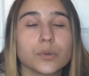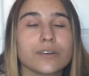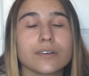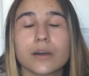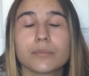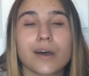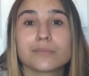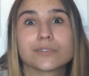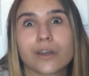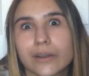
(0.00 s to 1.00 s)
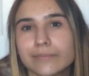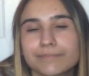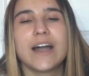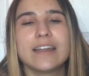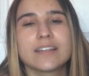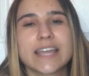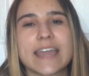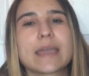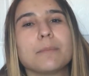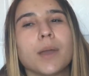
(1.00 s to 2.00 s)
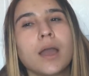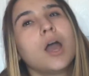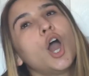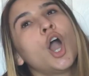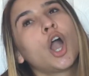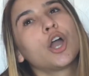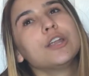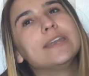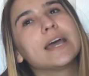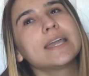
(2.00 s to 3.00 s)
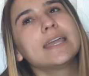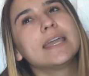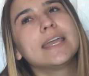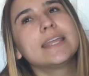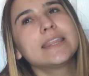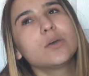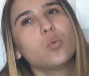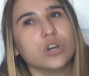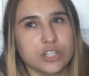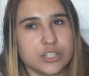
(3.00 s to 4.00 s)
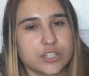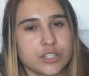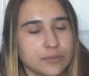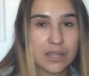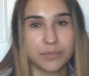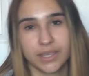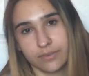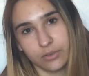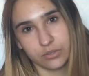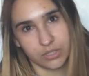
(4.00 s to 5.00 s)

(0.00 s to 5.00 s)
Well, I'm sorry. The final game, Night in the Woods. Let me give you a